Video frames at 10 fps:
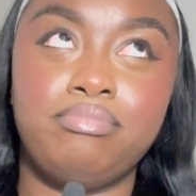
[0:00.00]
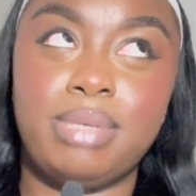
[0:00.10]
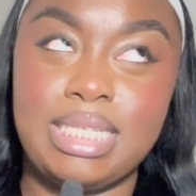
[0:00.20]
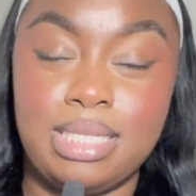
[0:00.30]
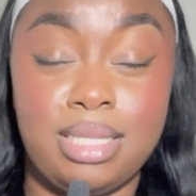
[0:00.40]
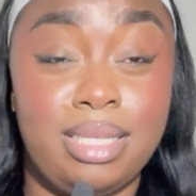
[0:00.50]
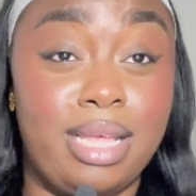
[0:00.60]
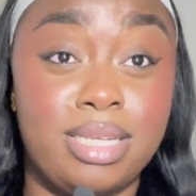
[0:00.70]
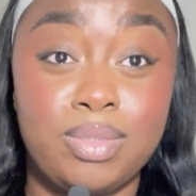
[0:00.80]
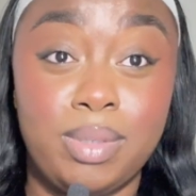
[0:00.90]
basically
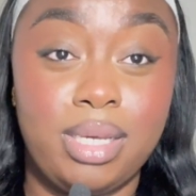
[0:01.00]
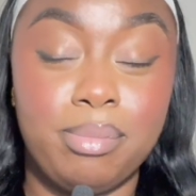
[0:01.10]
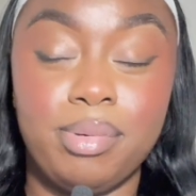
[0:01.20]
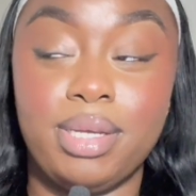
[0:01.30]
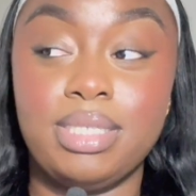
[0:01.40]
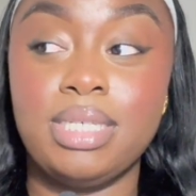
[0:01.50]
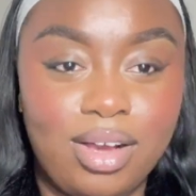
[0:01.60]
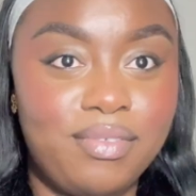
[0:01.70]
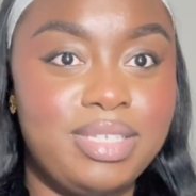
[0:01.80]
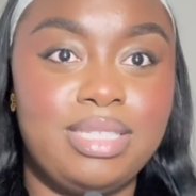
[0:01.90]
last week, but
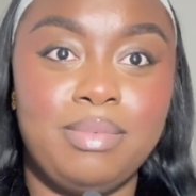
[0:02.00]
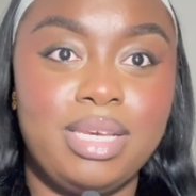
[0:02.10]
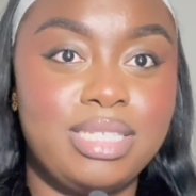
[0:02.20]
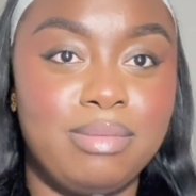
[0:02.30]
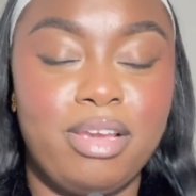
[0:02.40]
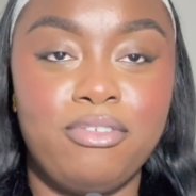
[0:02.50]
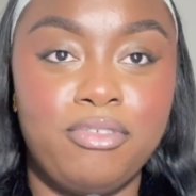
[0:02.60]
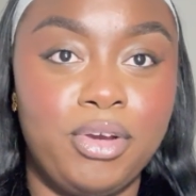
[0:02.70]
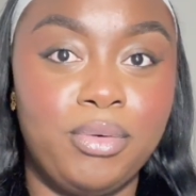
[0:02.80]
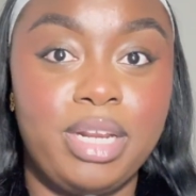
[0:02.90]
obviously because of my
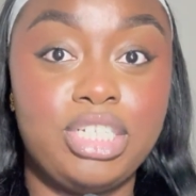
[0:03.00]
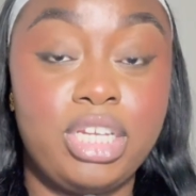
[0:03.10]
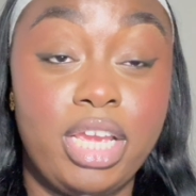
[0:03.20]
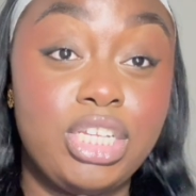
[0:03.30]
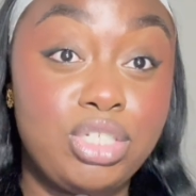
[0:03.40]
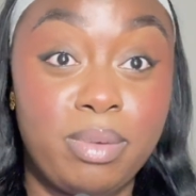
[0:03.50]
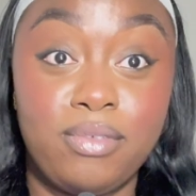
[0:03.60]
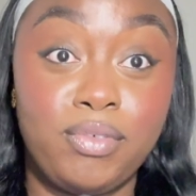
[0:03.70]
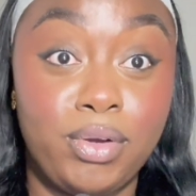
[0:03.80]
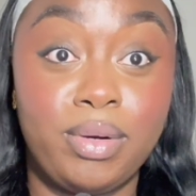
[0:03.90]
phone, I changed my
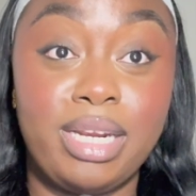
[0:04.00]
phone.